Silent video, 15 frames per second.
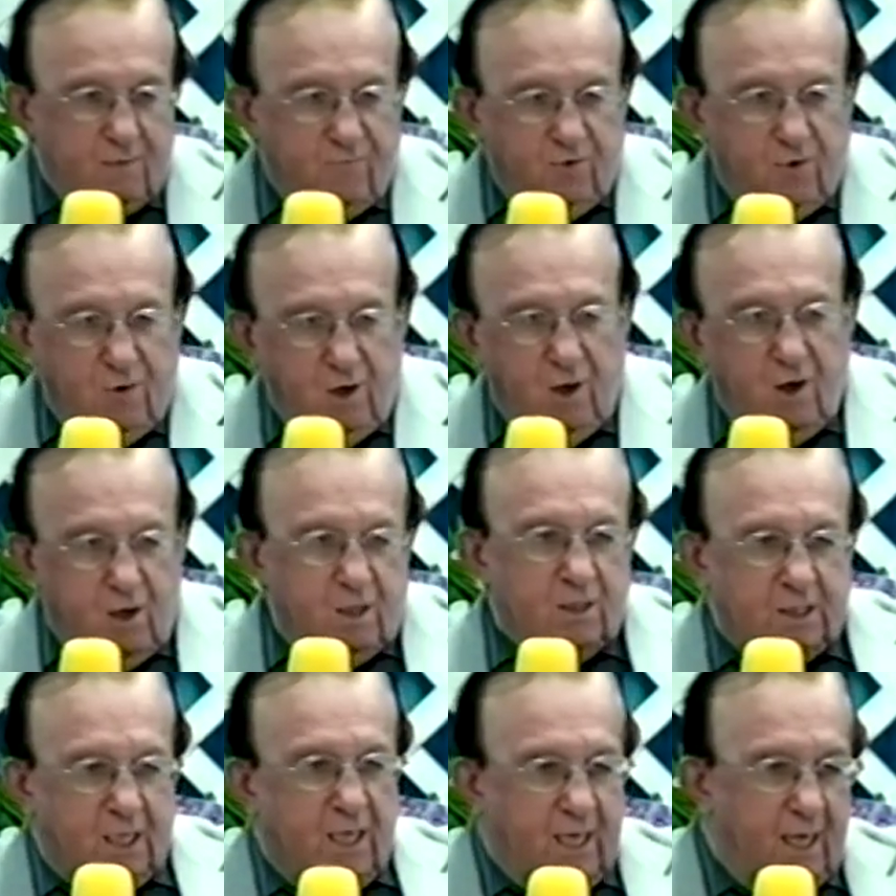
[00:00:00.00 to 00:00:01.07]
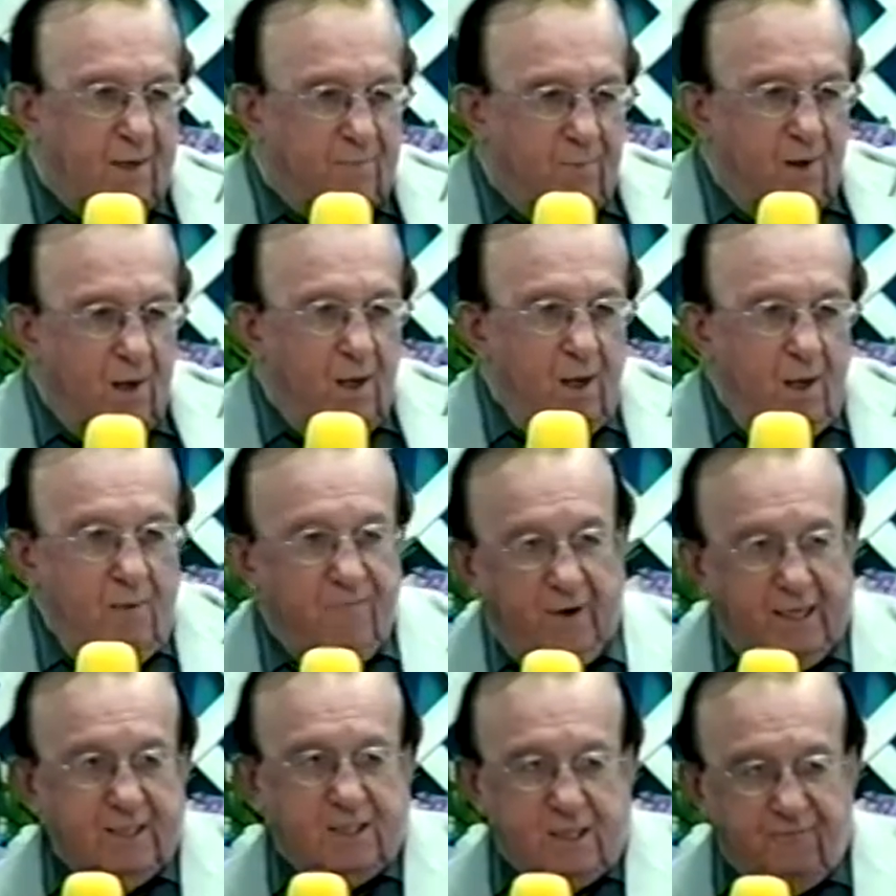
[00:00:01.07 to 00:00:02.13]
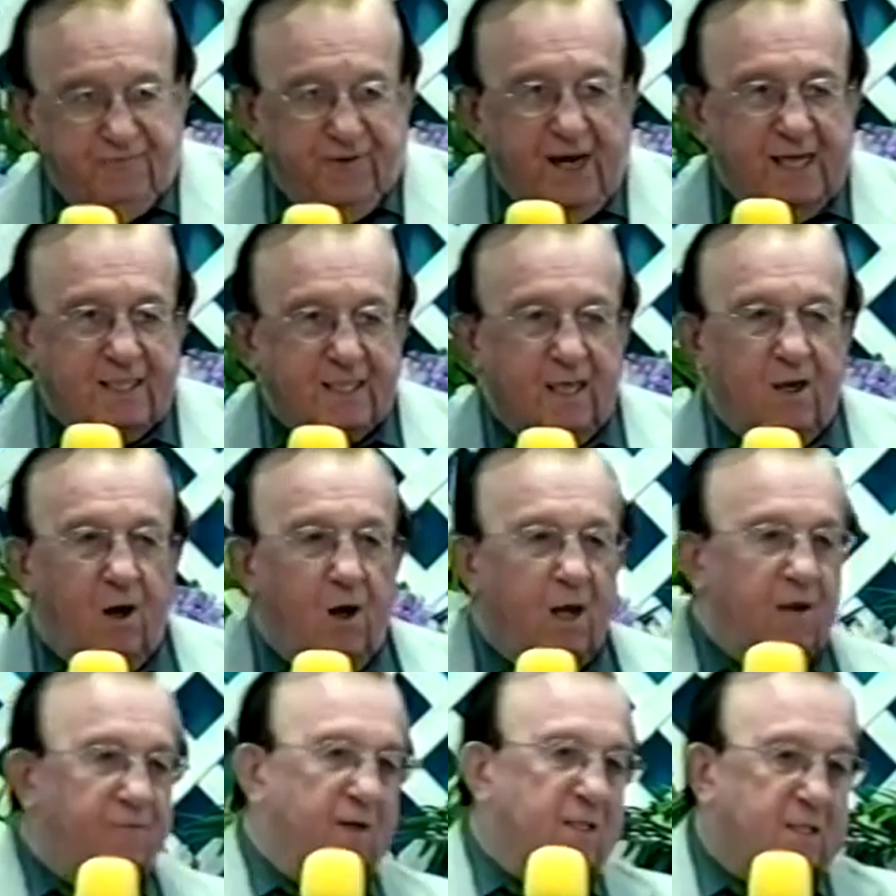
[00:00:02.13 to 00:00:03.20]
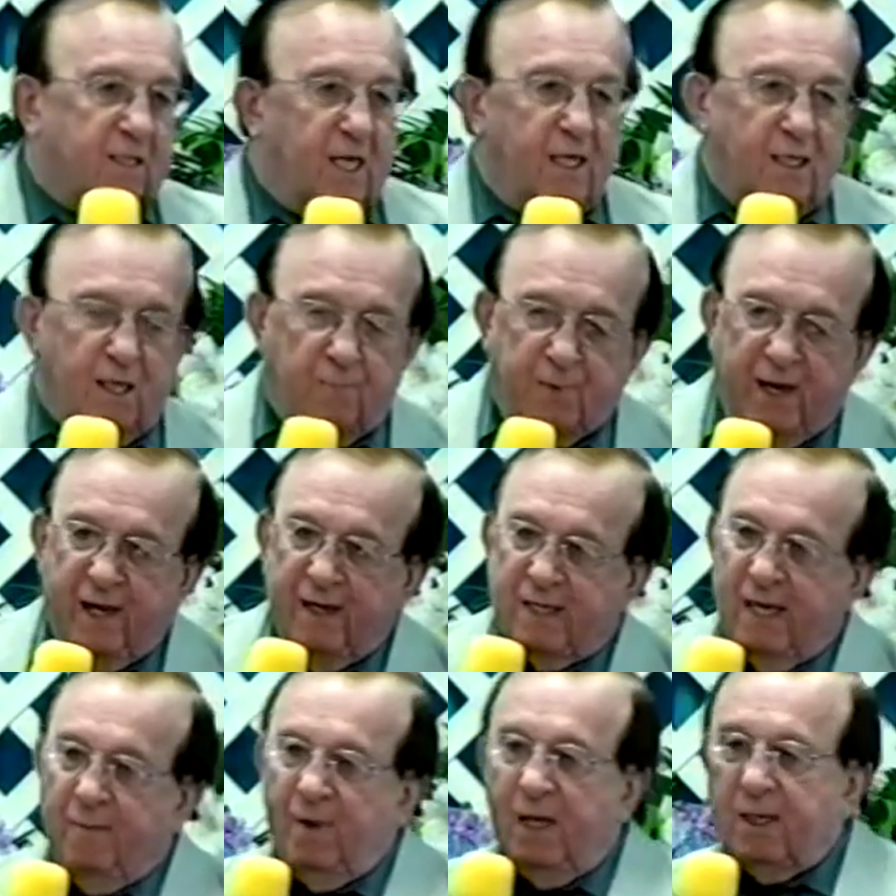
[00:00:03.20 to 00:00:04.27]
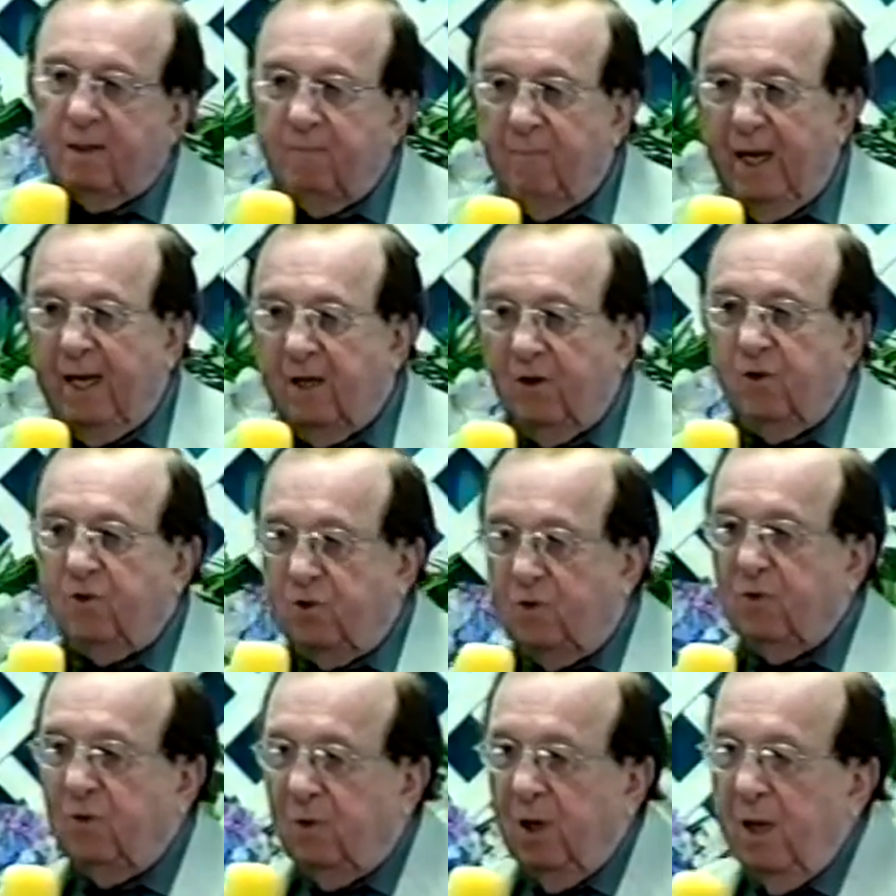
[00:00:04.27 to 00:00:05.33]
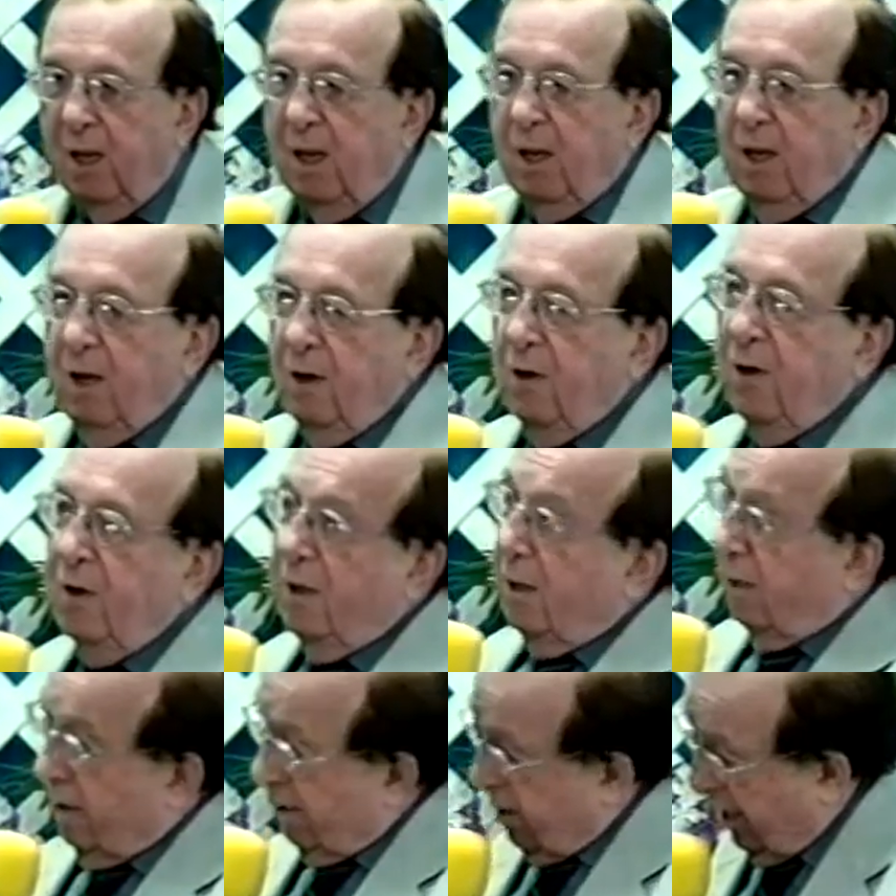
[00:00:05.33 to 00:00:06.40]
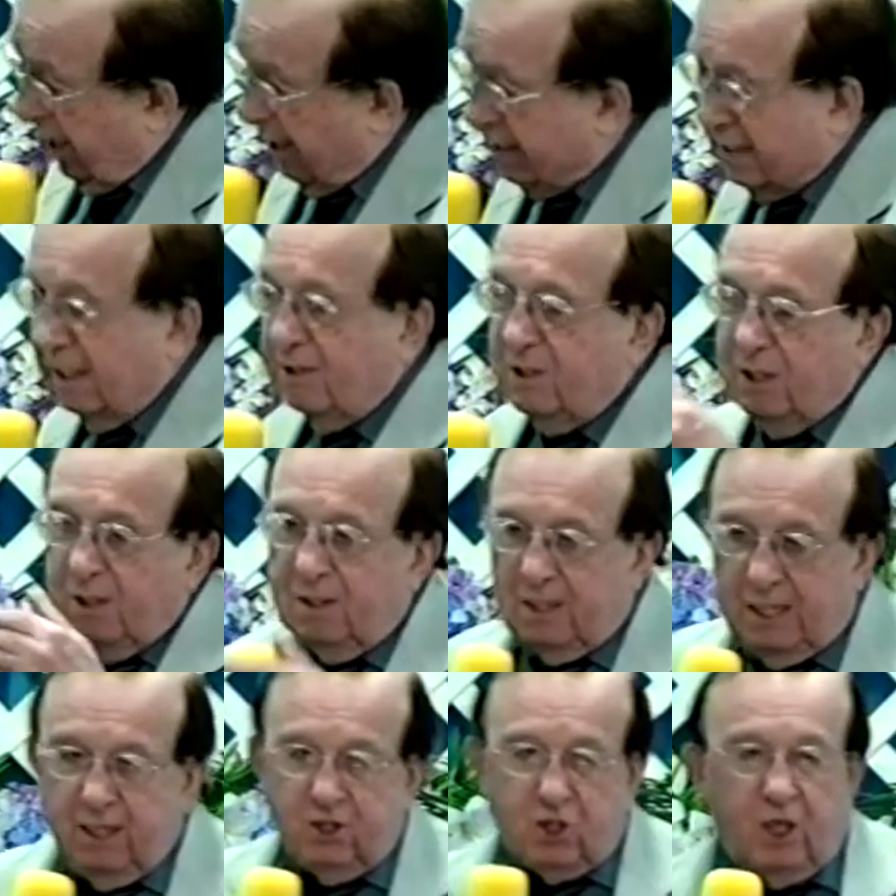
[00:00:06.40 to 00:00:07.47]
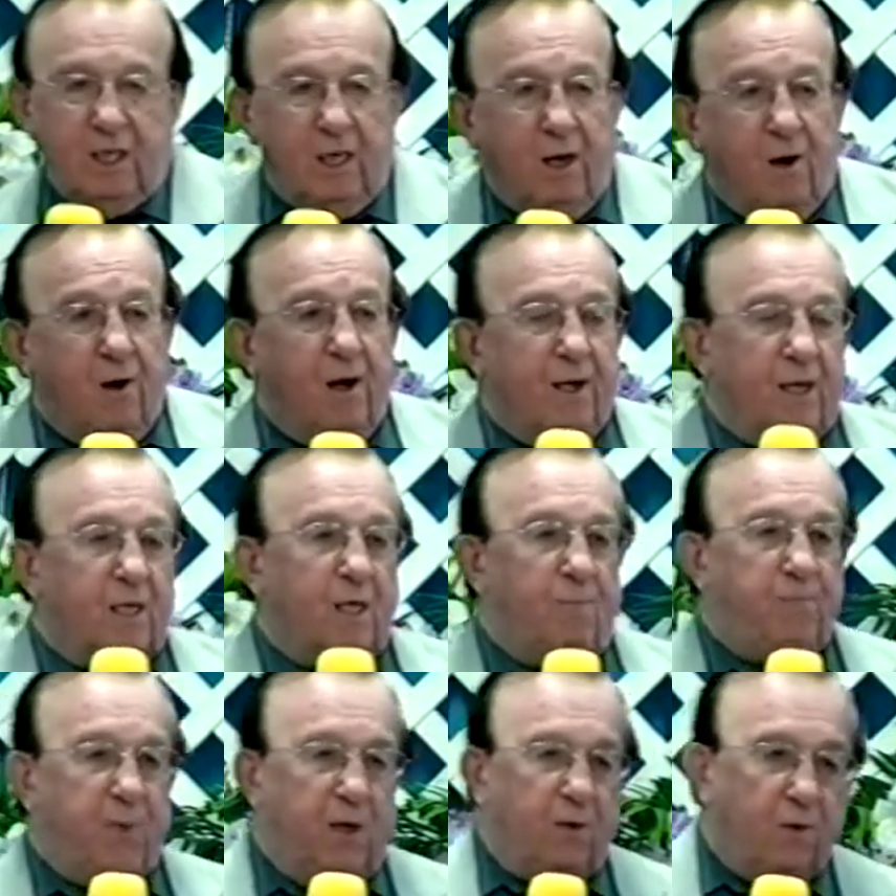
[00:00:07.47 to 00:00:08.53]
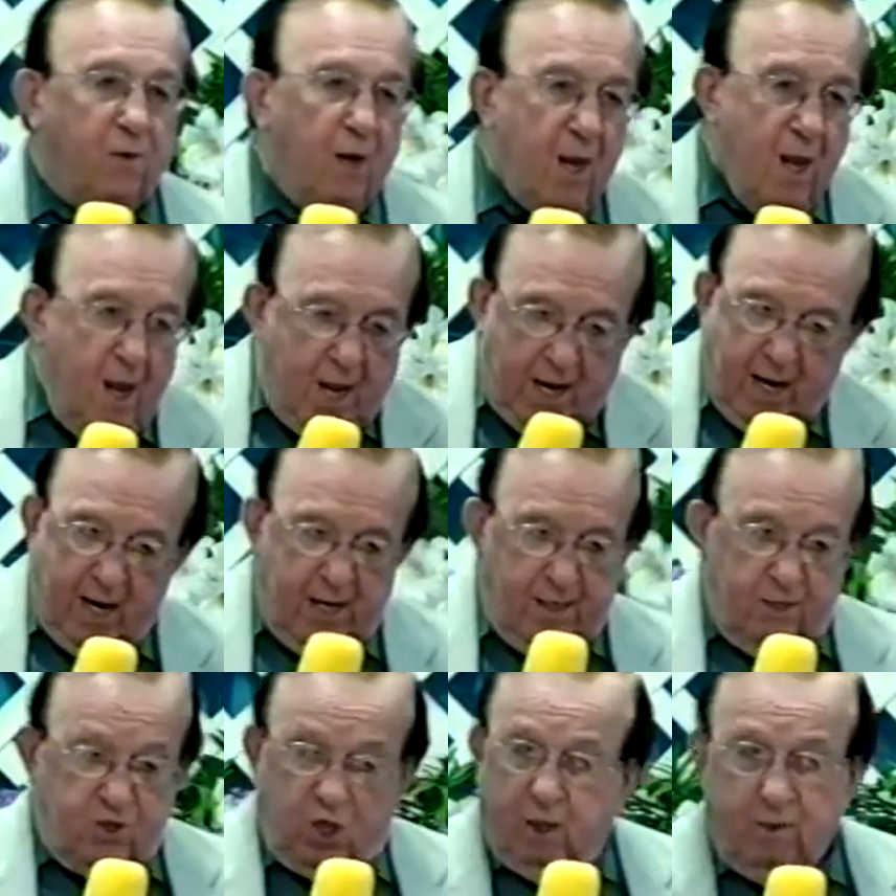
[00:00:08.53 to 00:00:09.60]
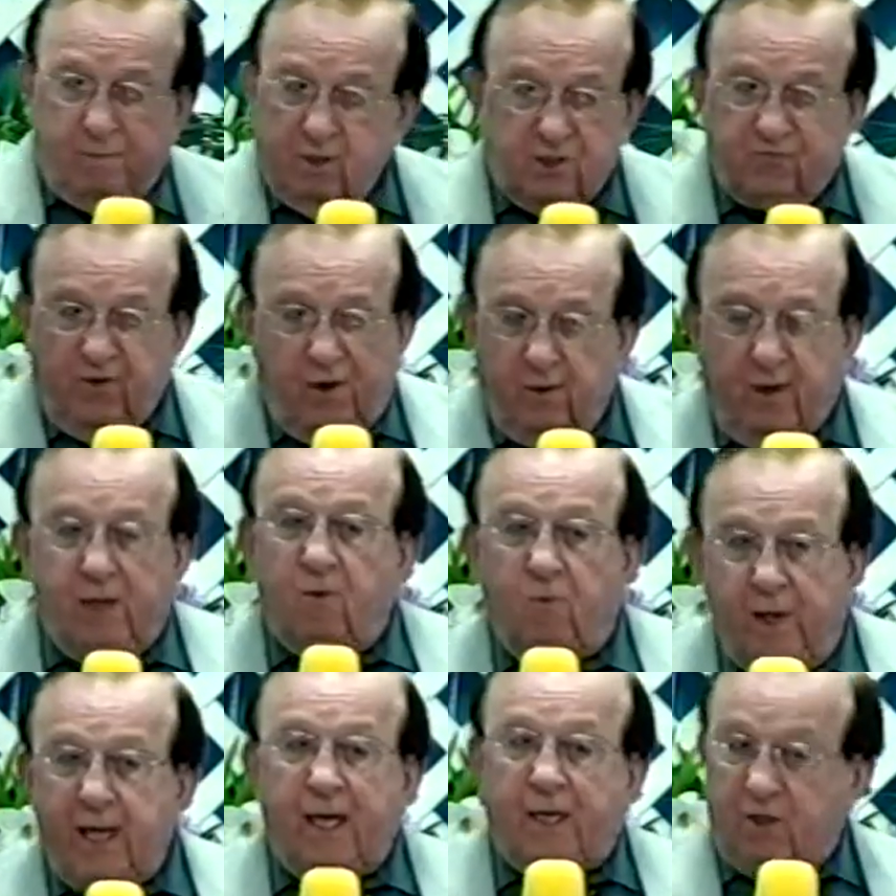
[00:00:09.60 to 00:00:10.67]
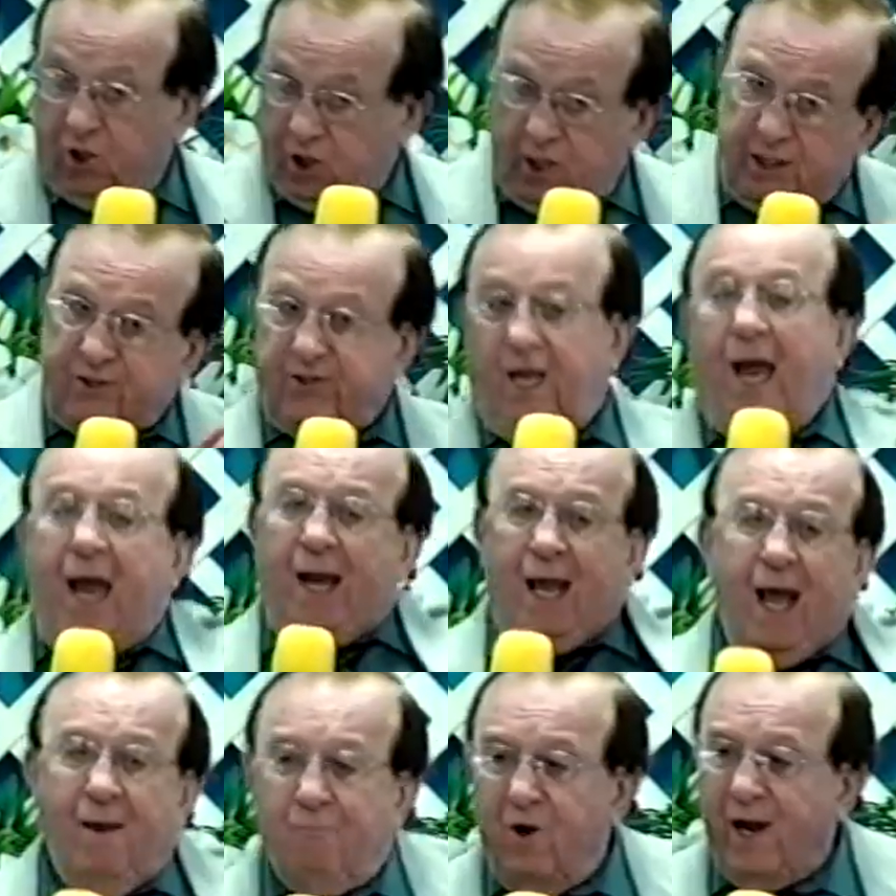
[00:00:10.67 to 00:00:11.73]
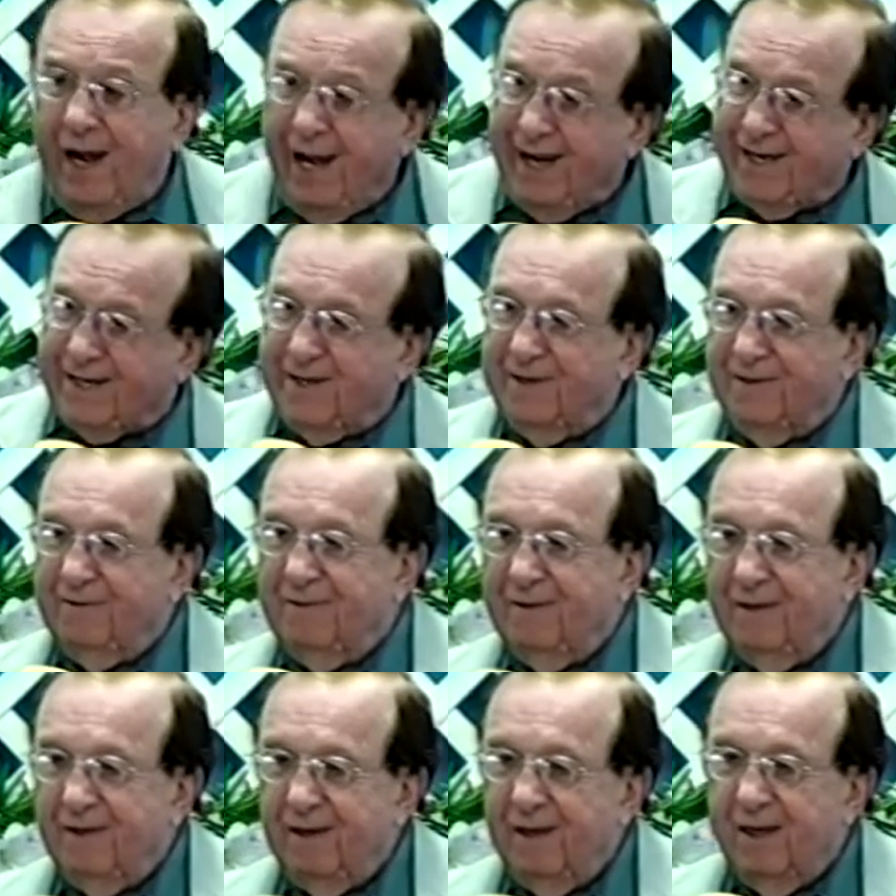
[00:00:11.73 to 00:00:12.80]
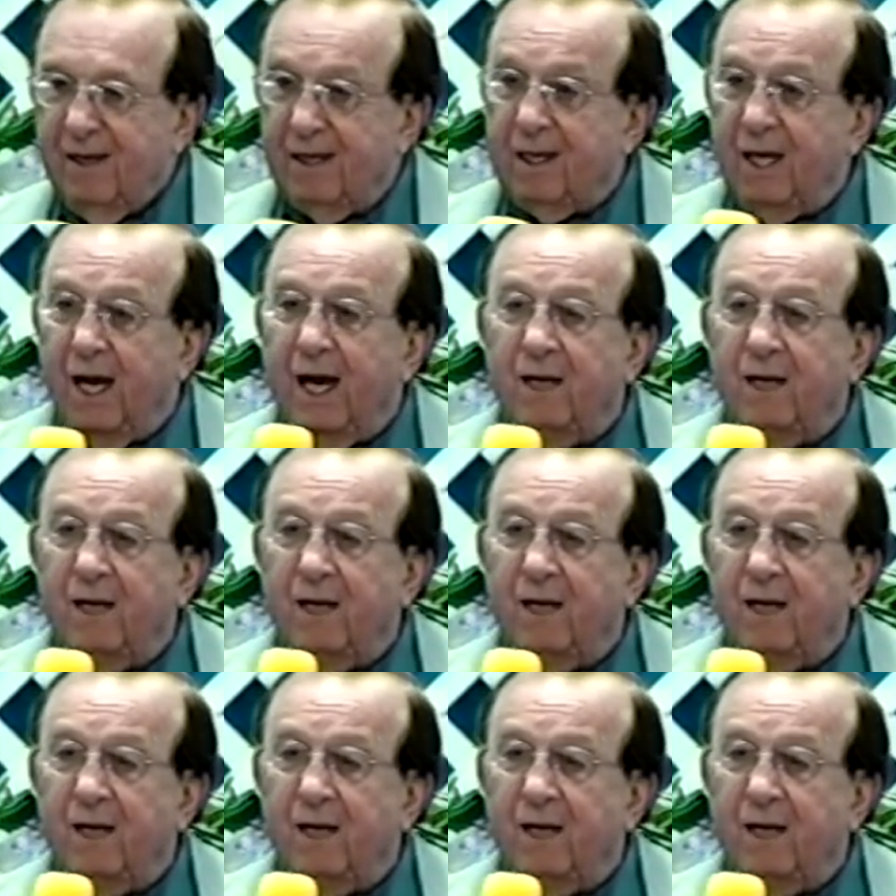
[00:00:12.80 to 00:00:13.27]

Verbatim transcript: She did it for a long time, face to face, and all of a sudden, the pandemic made her do her lessons and teaching on a computer. And she was very weak. She said, I'm weak.